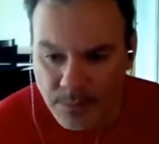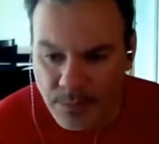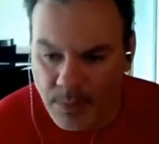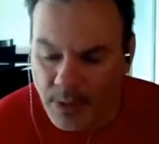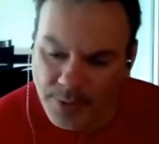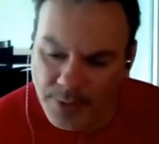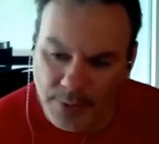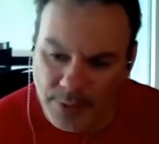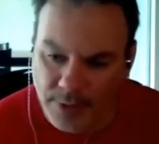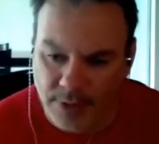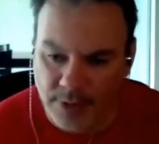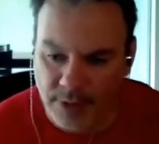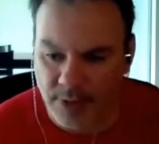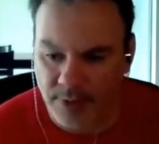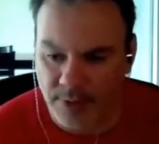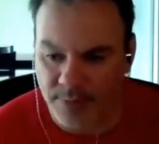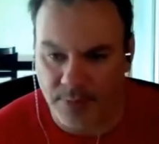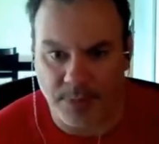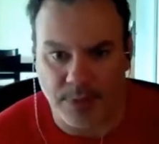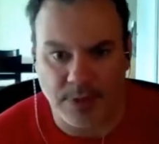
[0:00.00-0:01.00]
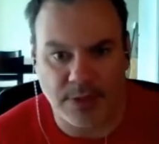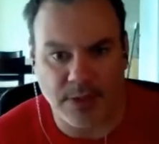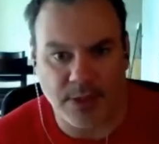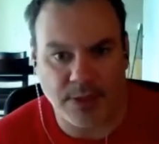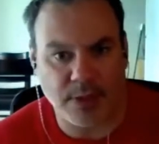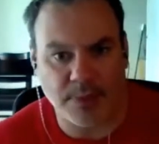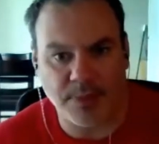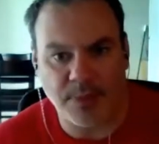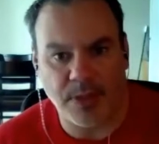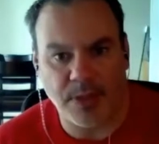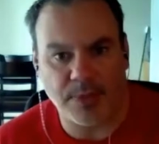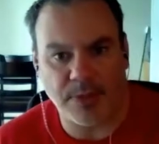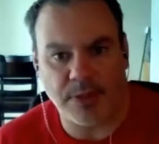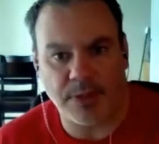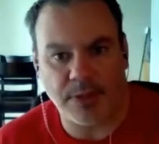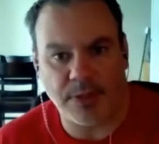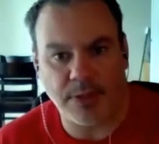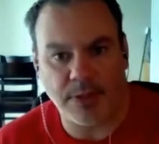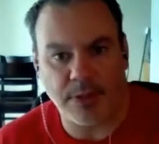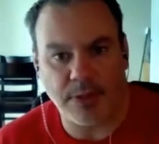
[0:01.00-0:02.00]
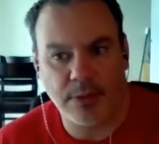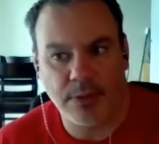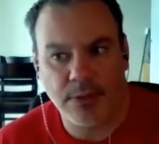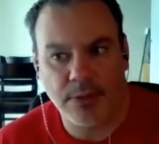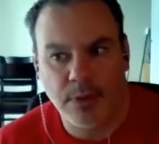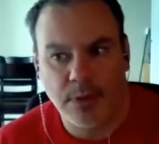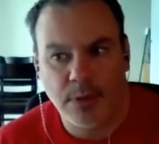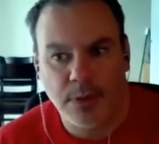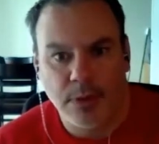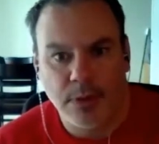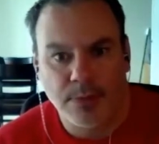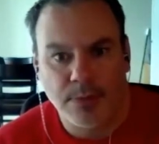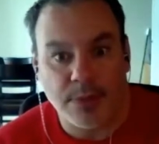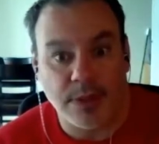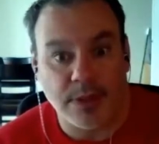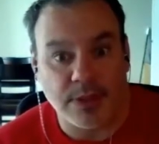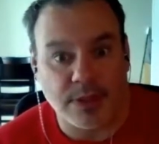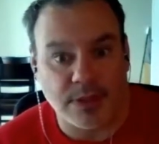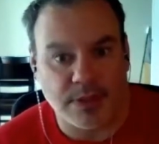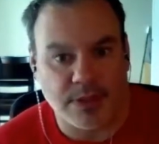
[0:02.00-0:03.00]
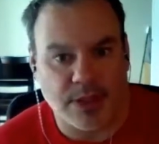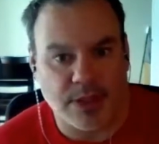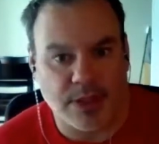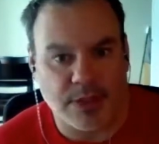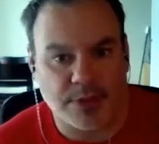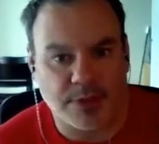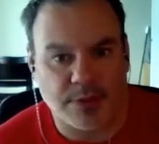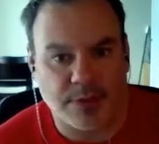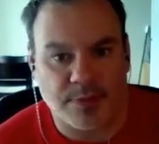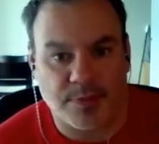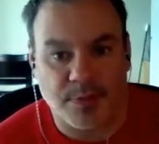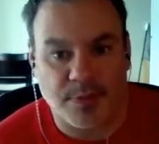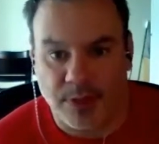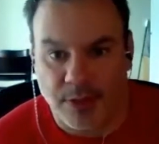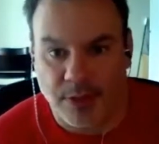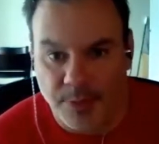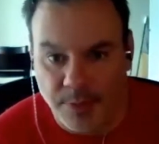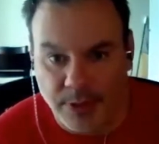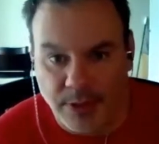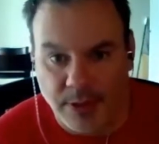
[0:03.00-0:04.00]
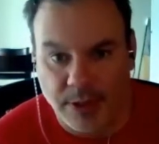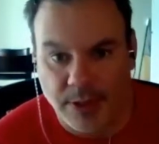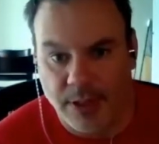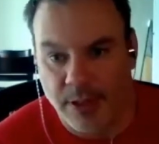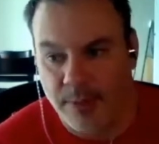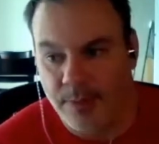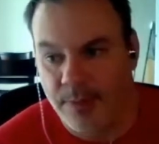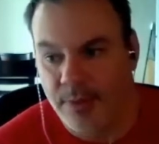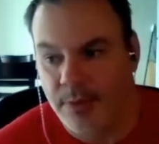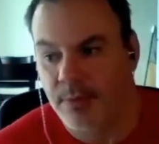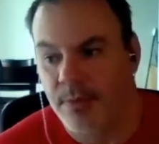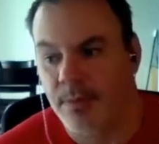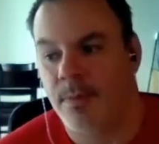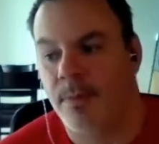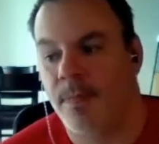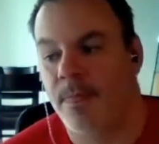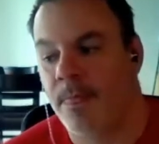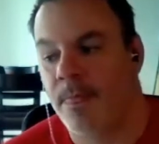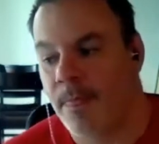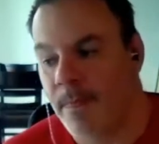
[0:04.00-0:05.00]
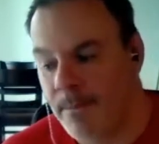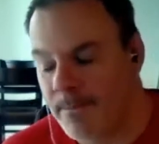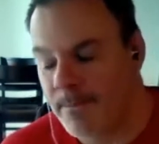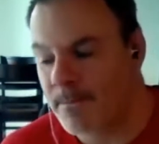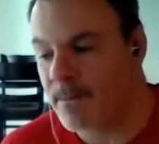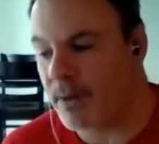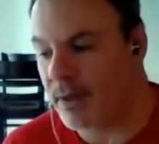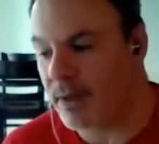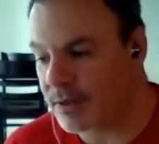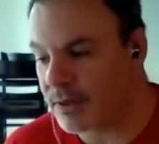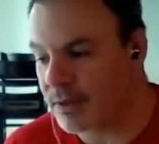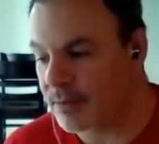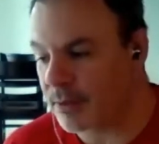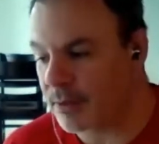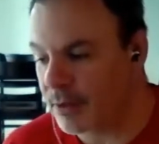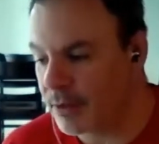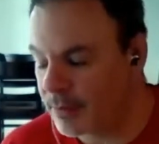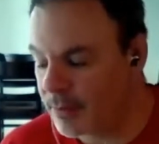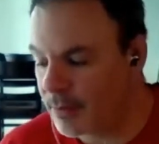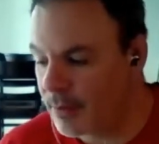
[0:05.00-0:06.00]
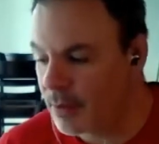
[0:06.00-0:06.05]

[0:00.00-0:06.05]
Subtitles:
I think it could even be said that maybe he is in danger of becoming Ahab, possibly.